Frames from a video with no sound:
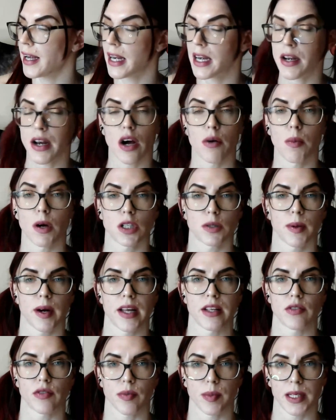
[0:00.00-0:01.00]
I didn't know much
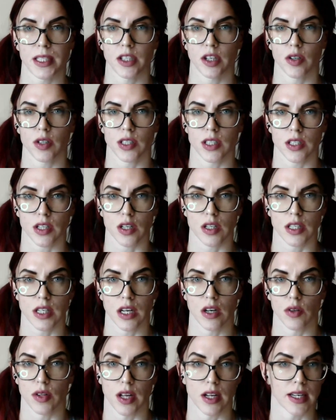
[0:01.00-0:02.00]
about endometriosis
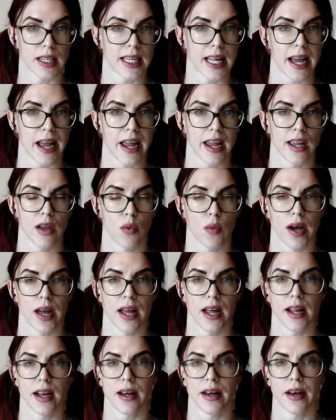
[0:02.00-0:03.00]
until the other day
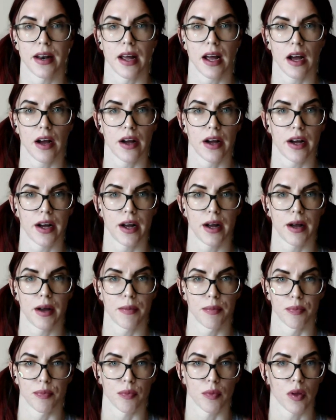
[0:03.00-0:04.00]
when
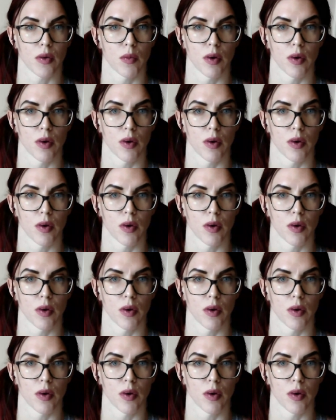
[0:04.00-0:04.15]
um,